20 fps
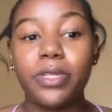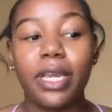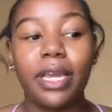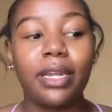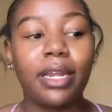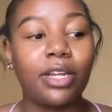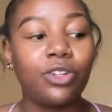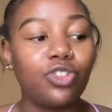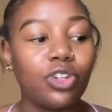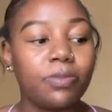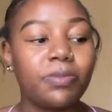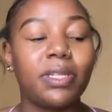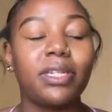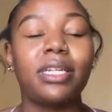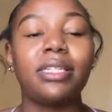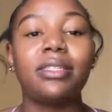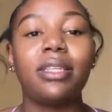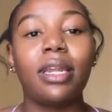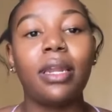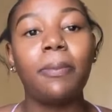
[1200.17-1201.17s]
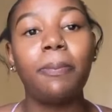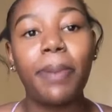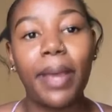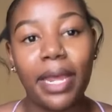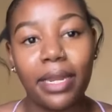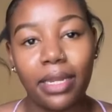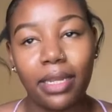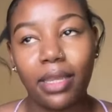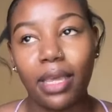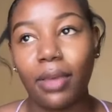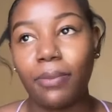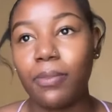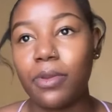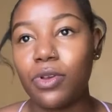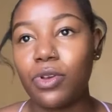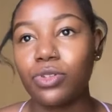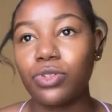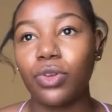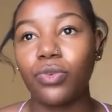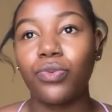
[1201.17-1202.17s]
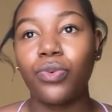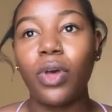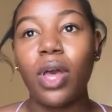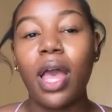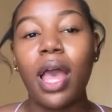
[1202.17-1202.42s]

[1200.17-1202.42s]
and I started panicking because of,